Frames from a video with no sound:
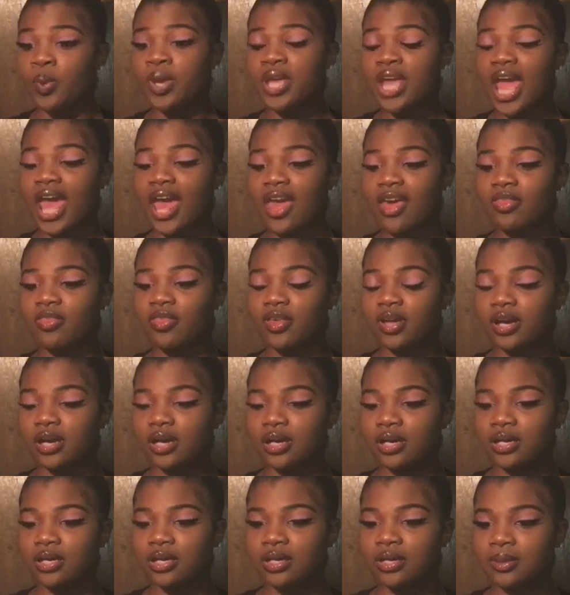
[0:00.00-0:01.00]
We had
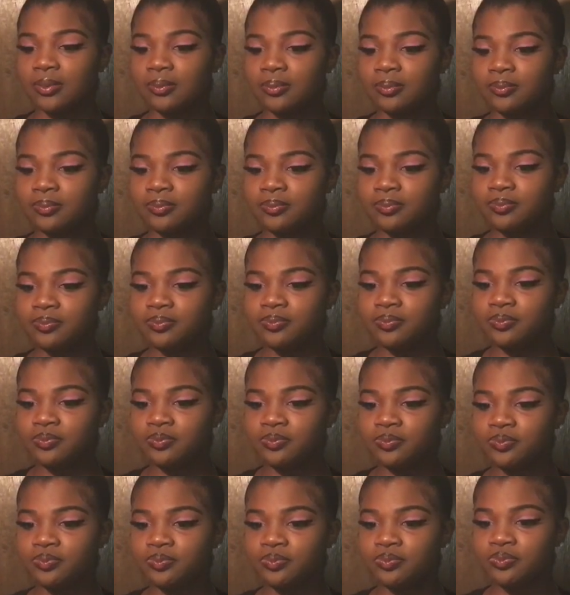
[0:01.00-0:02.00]
the, um,
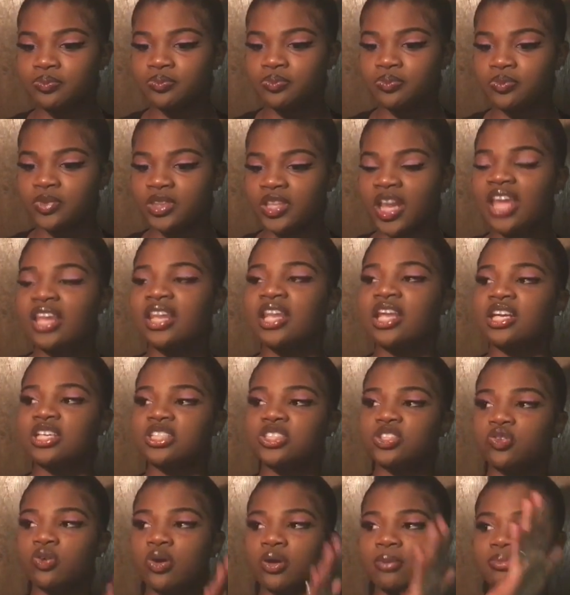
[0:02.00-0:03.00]
they let
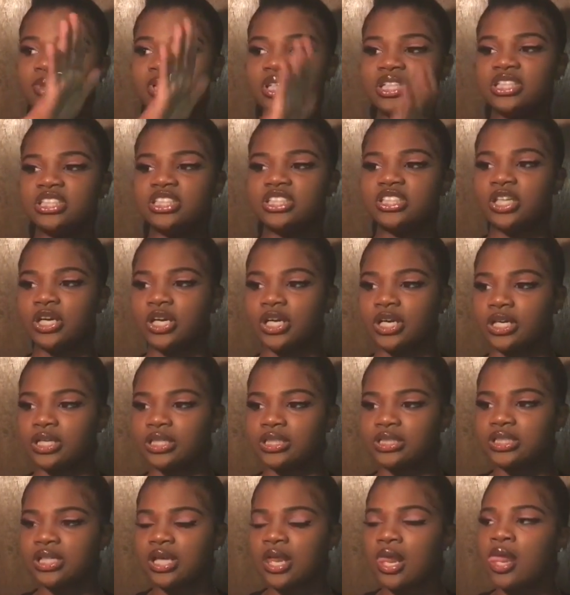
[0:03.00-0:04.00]
us go up these
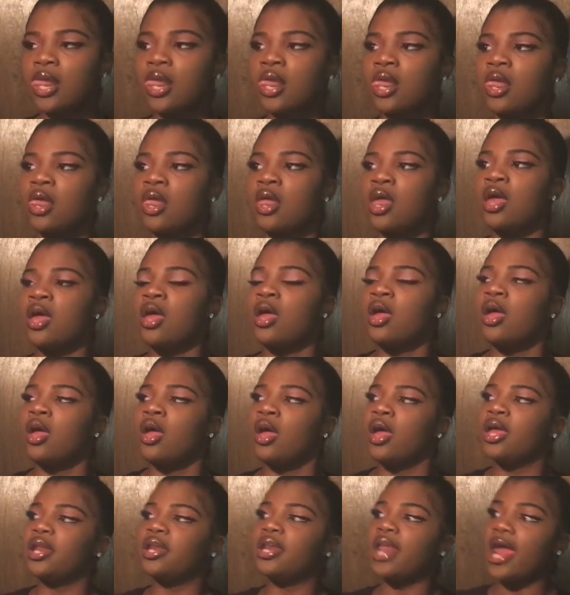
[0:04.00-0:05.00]
stairs.
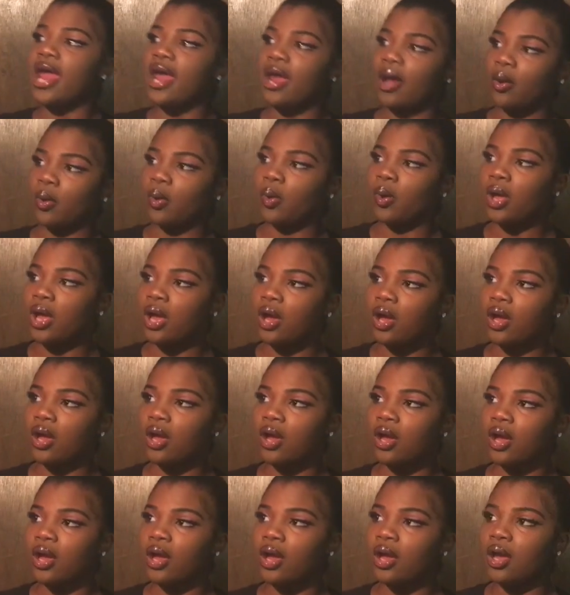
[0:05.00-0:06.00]
Now,
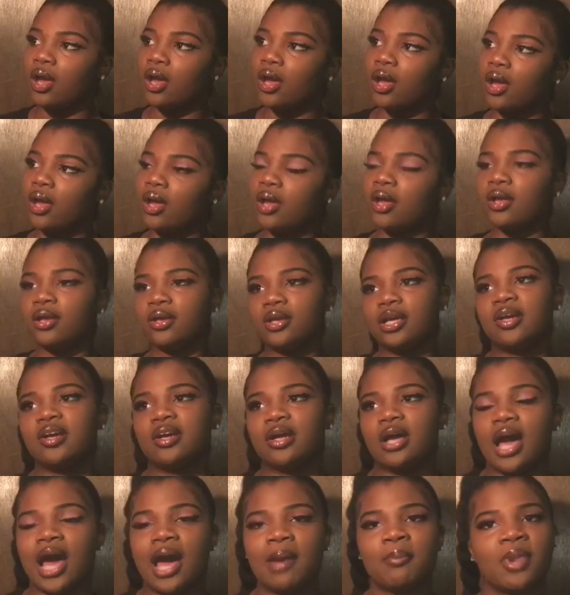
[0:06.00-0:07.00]

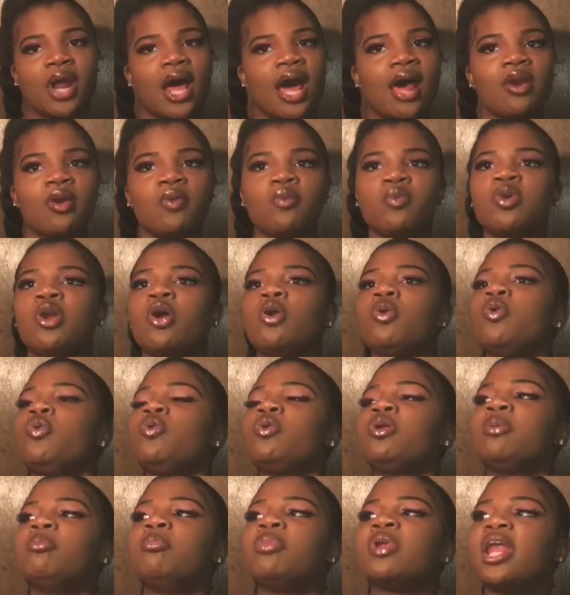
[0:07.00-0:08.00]
I'm, I don't know
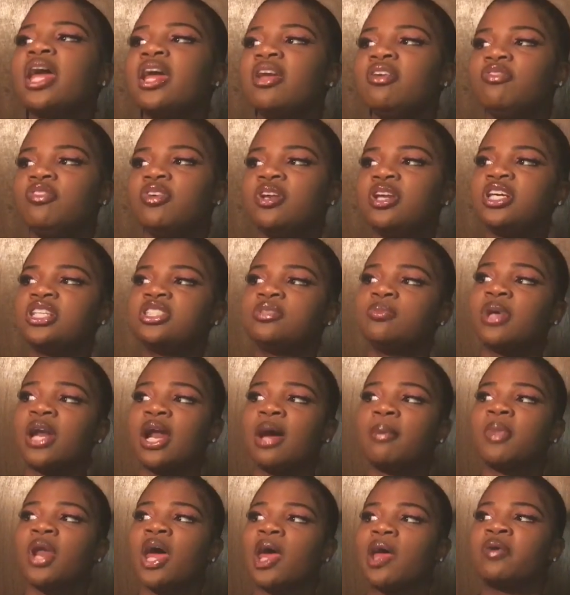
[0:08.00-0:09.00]
who to blame for this, but
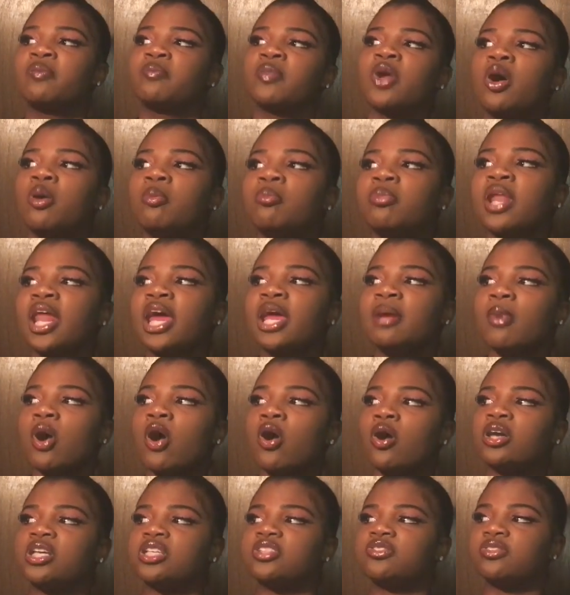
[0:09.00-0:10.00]
I'm not gonna blame
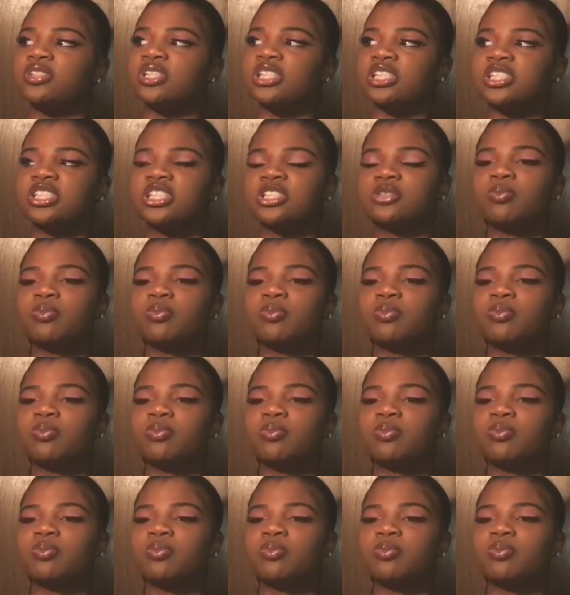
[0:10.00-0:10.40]
August for this.